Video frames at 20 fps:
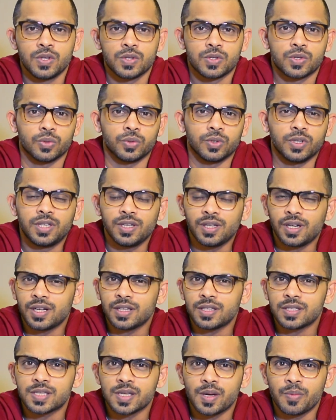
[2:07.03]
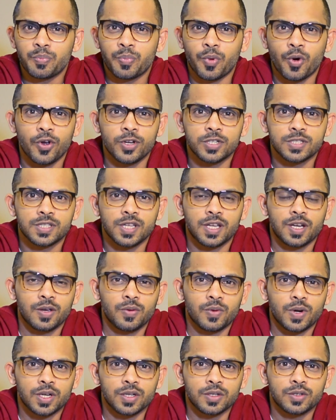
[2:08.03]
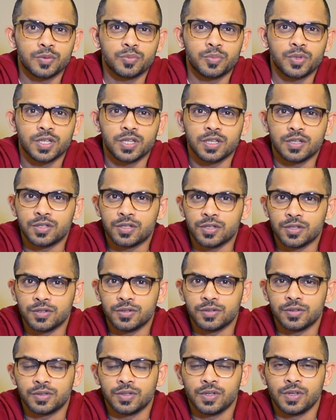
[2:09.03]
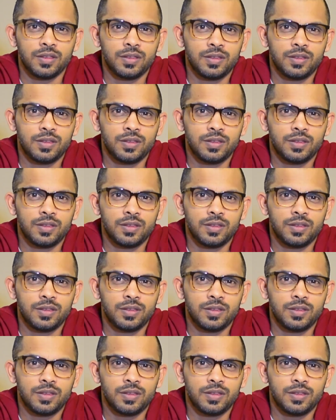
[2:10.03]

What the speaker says: So here are some points that I wanted to bring into you